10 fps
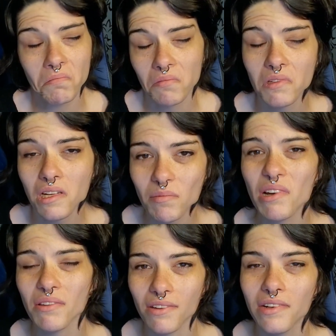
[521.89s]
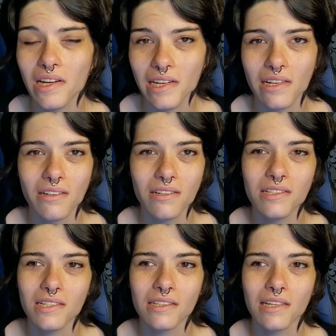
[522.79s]
Yeah, about 3 years,
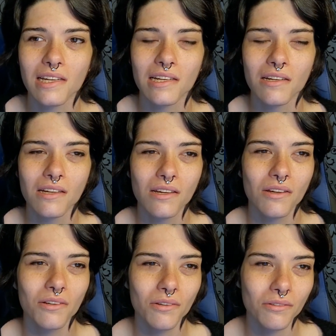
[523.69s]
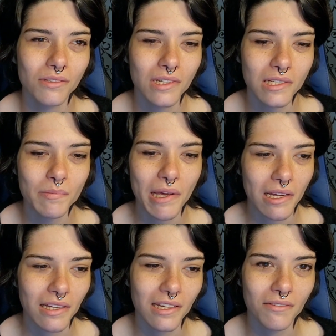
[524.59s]
and then
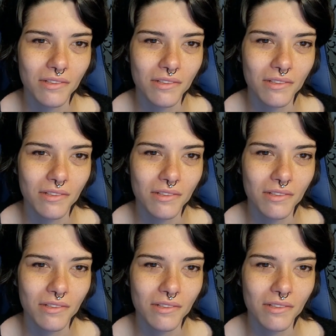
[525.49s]
disbanded.